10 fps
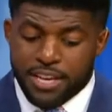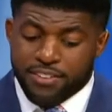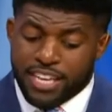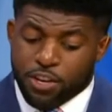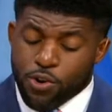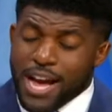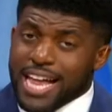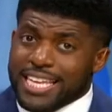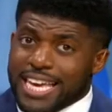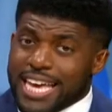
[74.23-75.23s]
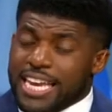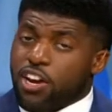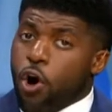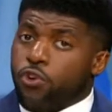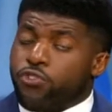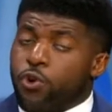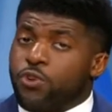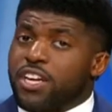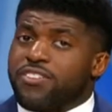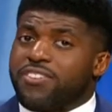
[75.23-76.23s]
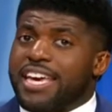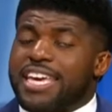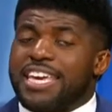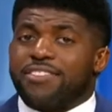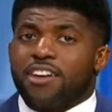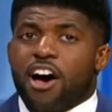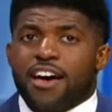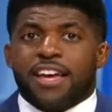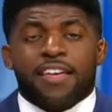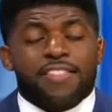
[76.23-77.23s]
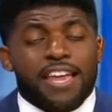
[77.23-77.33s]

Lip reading: Ezekiel Elliott, it also looks like he is on